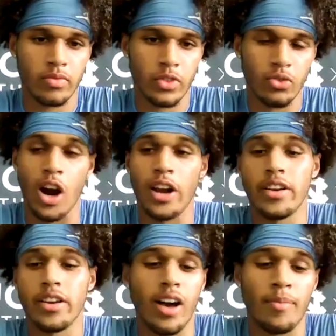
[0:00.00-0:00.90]
Right.
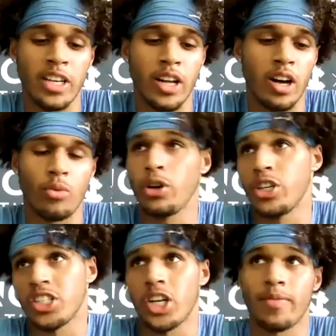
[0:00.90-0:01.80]
Yeah. I mean, uh, we were
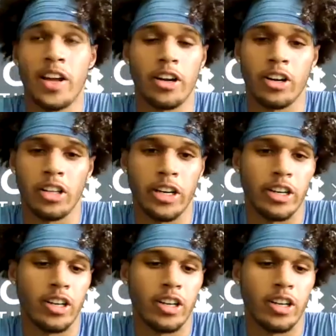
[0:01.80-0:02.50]
just talking about it earlier.